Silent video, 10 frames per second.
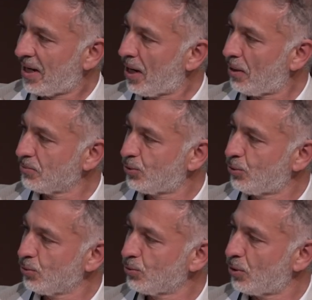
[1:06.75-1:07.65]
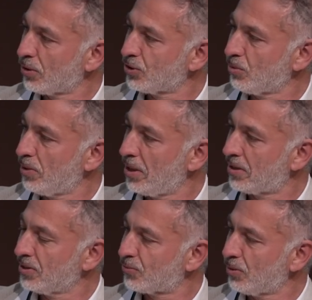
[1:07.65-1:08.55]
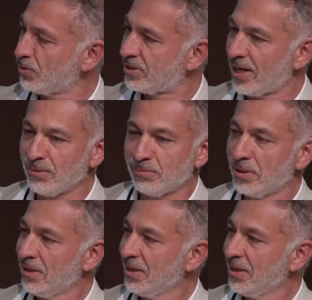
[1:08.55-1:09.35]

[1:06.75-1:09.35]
how two Turkish Americans from the same